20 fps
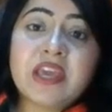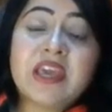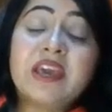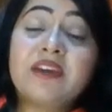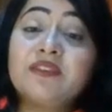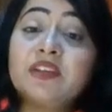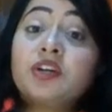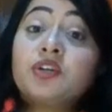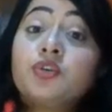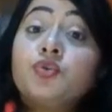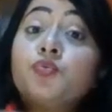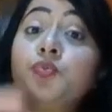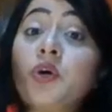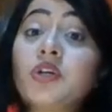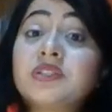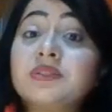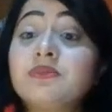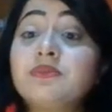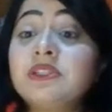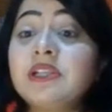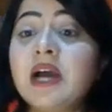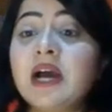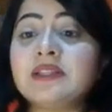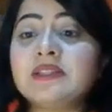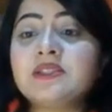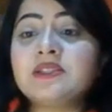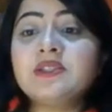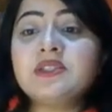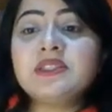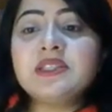If there are two possible
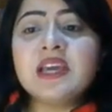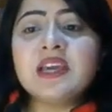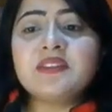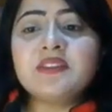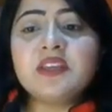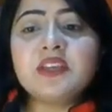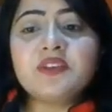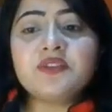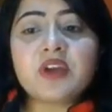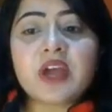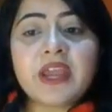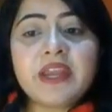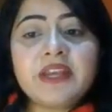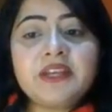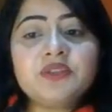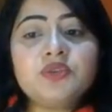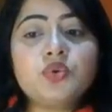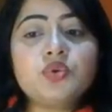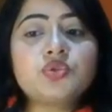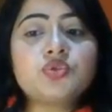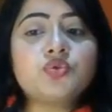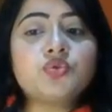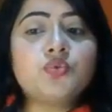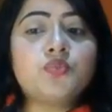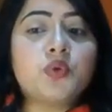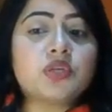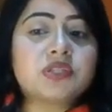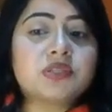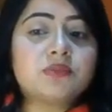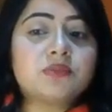answers, then write those two
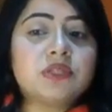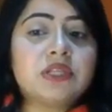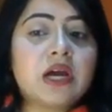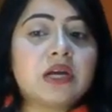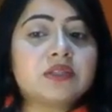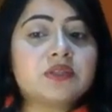possible